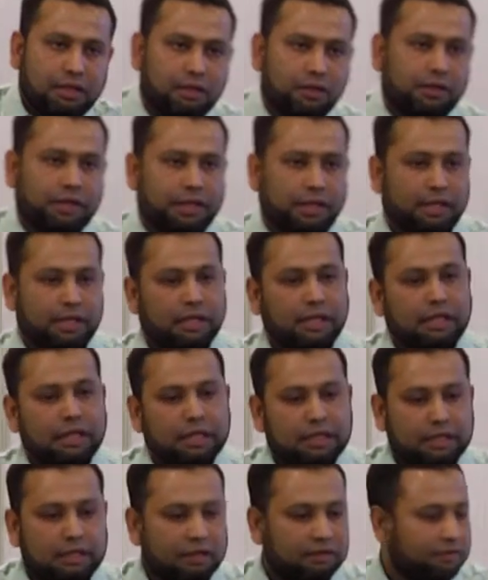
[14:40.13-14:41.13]
okay,
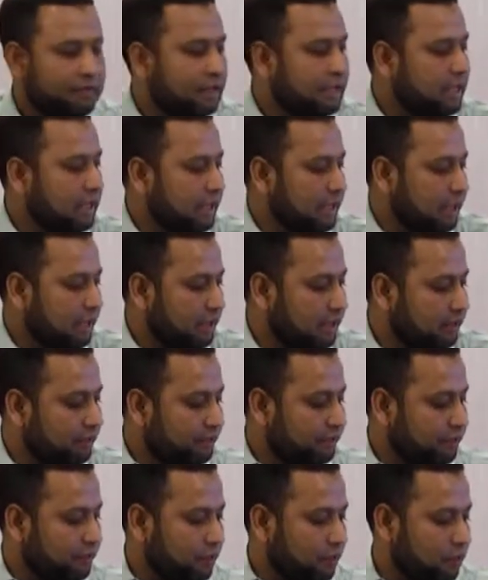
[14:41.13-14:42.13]
definitely
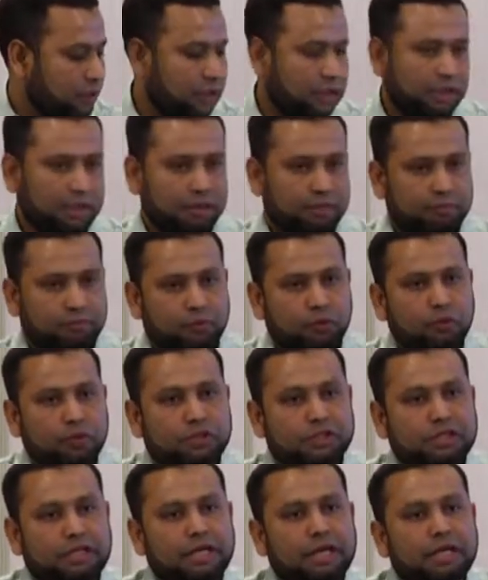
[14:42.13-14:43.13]
if we
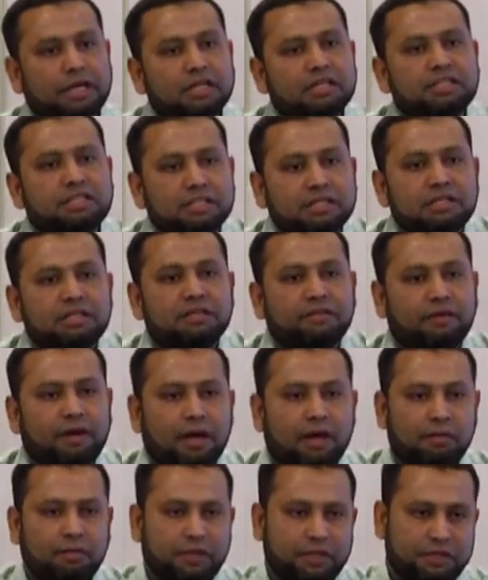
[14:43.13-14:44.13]
put
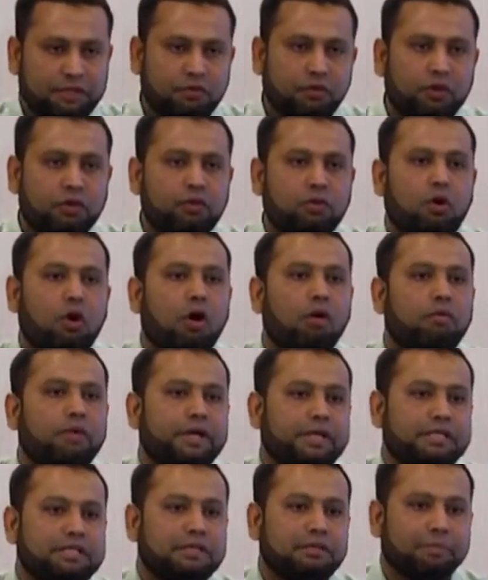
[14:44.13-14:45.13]
365, it's going to
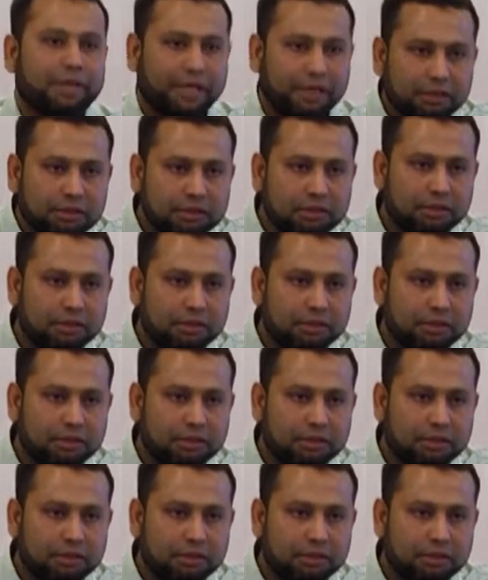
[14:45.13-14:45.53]
overestimate